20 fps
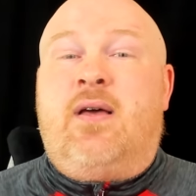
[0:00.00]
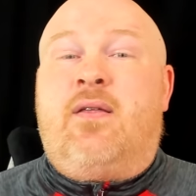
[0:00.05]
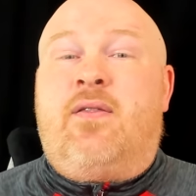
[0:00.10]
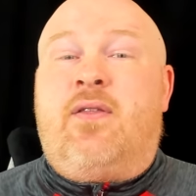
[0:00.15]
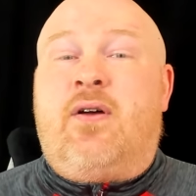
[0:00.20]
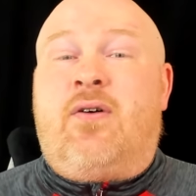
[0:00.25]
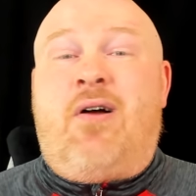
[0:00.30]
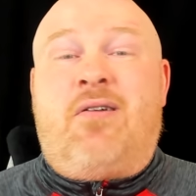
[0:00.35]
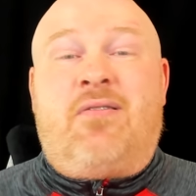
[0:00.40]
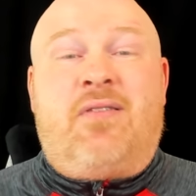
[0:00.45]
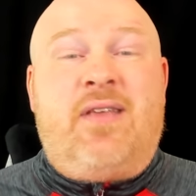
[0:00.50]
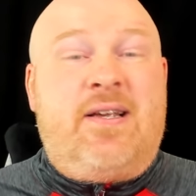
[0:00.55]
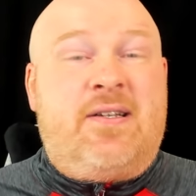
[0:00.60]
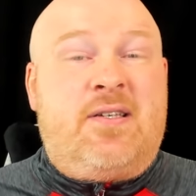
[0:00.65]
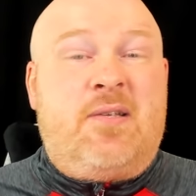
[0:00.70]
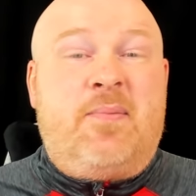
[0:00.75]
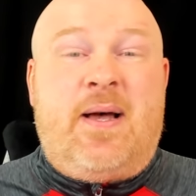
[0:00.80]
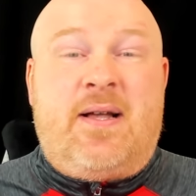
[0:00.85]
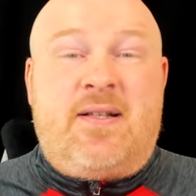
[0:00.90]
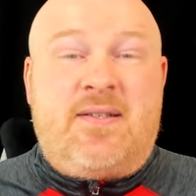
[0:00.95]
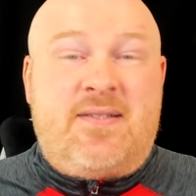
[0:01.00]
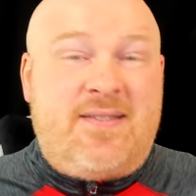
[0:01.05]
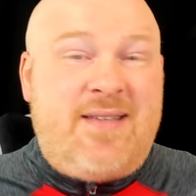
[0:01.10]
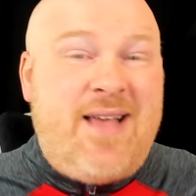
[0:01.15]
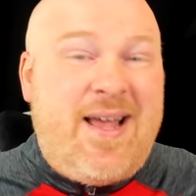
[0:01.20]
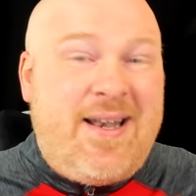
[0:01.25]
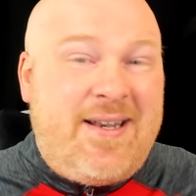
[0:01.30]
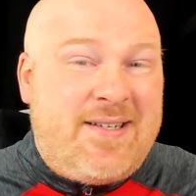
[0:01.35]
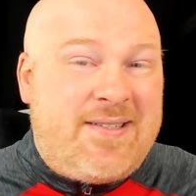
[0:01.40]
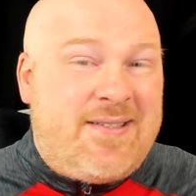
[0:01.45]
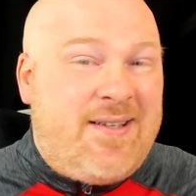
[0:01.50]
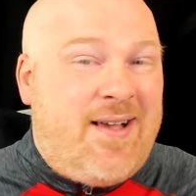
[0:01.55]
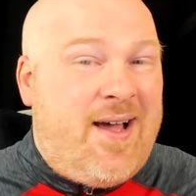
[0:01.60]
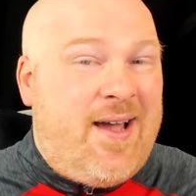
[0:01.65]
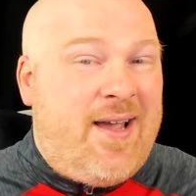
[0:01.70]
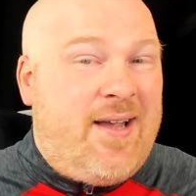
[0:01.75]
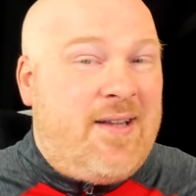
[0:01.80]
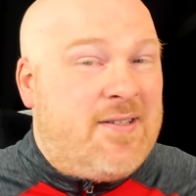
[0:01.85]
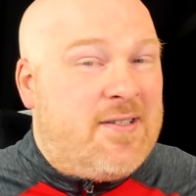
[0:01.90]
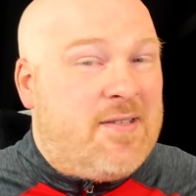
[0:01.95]
There are leaks about set
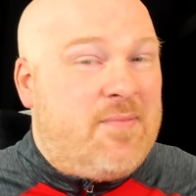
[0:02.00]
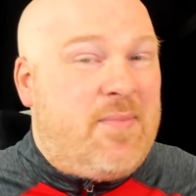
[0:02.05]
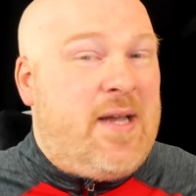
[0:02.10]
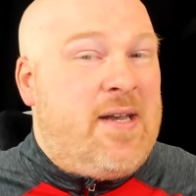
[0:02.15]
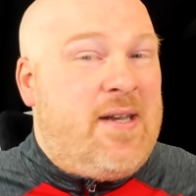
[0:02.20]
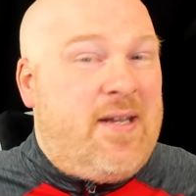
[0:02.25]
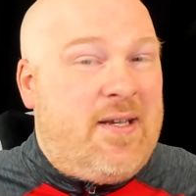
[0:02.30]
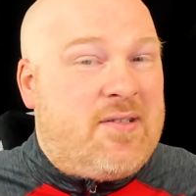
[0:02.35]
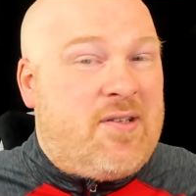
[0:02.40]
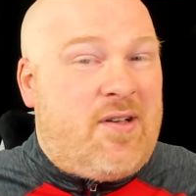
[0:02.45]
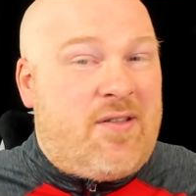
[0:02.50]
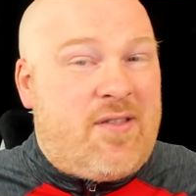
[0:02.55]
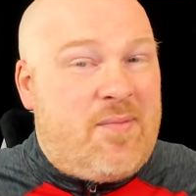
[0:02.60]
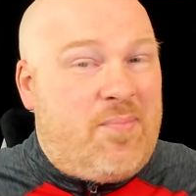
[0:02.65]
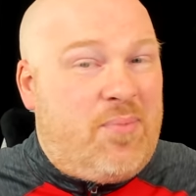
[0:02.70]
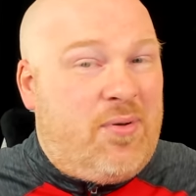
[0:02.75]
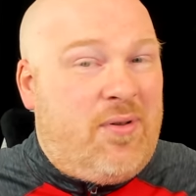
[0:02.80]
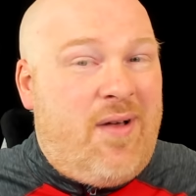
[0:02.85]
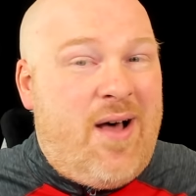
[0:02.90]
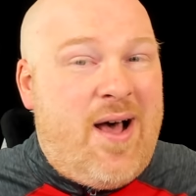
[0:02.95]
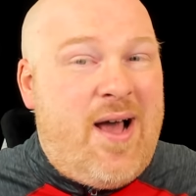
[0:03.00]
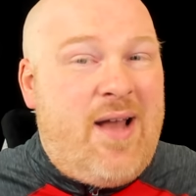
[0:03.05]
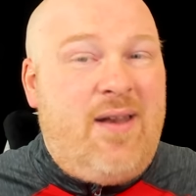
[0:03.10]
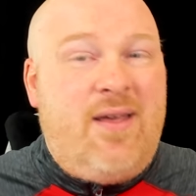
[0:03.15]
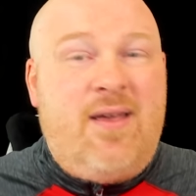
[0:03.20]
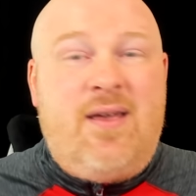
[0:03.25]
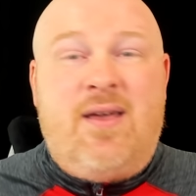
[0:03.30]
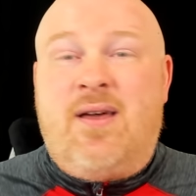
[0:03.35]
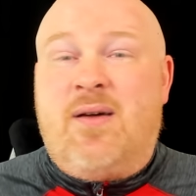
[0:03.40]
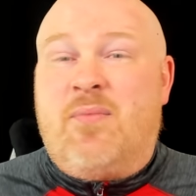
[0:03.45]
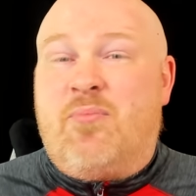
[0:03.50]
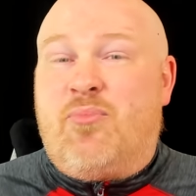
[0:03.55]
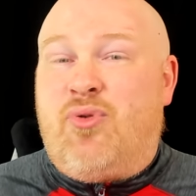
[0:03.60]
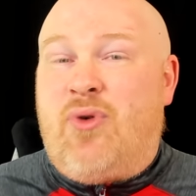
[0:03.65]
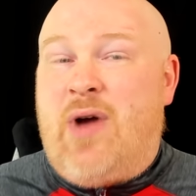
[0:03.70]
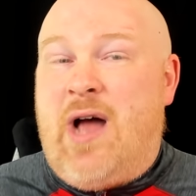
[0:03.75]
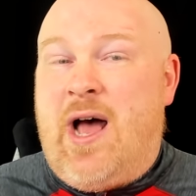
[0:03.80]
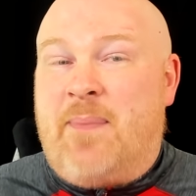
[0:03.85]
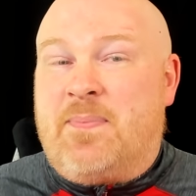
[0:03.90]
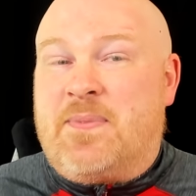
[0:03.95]
design, some ideas on the plot,
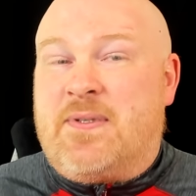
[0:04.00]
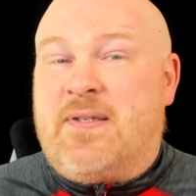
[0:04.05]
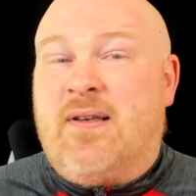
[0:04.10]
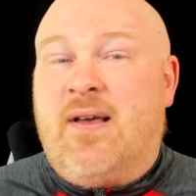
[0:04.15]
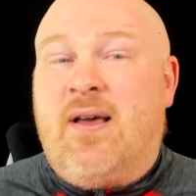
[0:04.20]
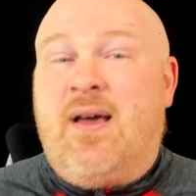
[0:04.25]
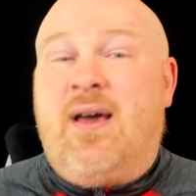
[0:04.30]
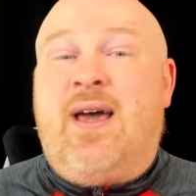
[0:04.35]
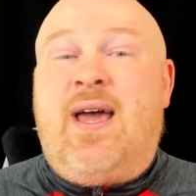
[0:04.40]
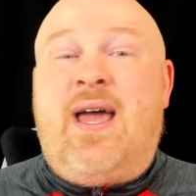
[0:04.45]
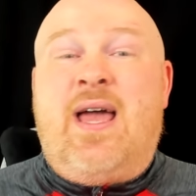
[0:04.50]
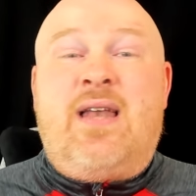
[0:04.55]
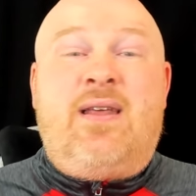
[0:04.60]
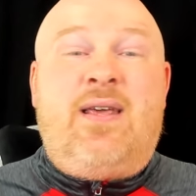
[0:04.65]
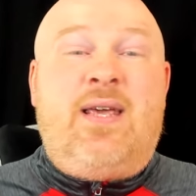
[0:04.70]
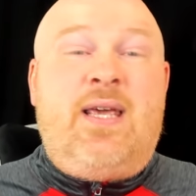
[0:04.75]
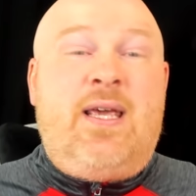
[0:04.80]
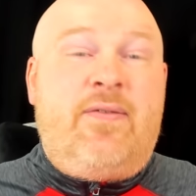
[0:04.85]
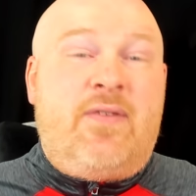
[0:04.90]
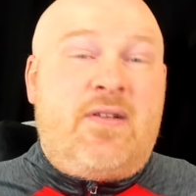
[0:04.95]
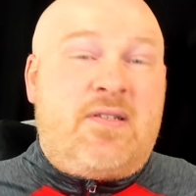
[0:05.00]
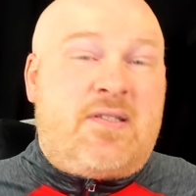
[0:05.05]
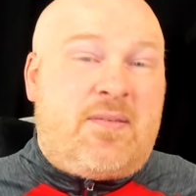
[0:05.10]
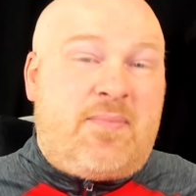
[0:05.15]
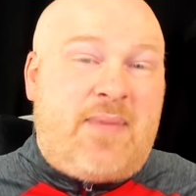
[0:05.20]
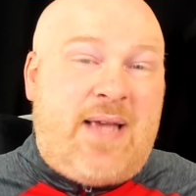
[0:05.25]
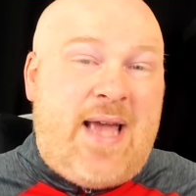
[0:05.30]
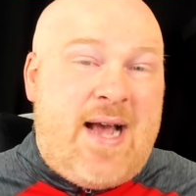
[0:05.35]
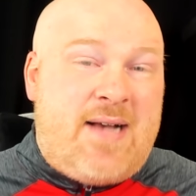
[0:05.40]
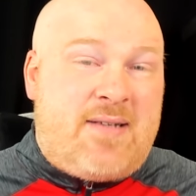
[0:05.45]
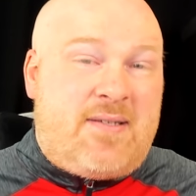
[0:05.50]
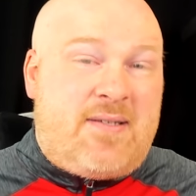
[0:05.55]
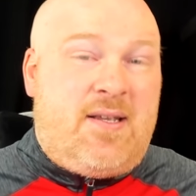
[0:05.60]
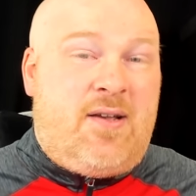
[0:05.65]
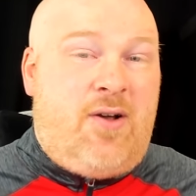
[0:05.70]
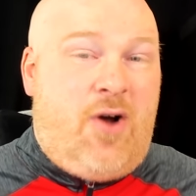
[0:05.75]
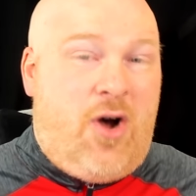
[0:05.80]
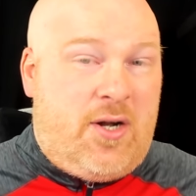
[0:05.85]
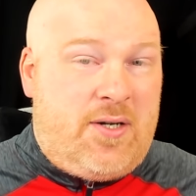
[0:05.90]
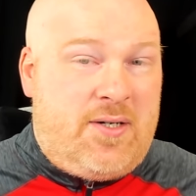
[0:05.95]
props, and even some
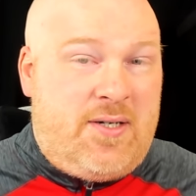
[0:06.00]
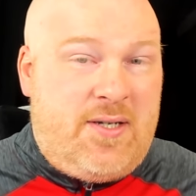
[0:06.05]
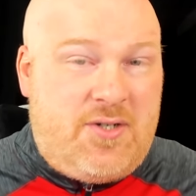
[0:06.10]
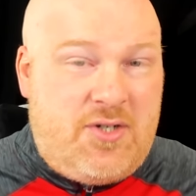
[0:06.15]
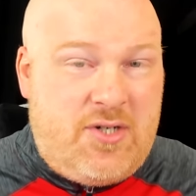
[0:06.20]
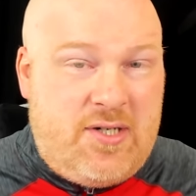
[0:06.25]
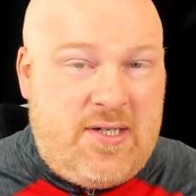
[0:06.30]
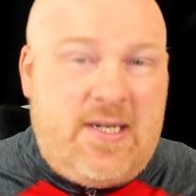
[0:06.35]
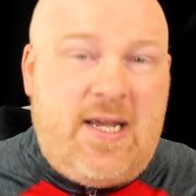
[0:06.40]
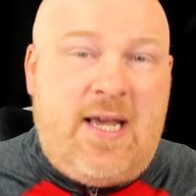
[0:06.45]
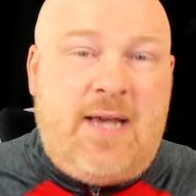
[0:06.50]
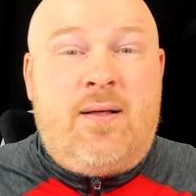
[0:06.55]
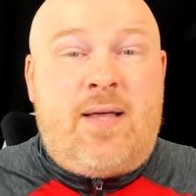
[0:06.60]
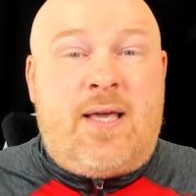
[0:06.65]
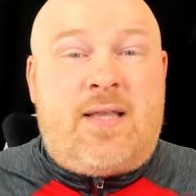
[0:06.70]
casting audition tapes.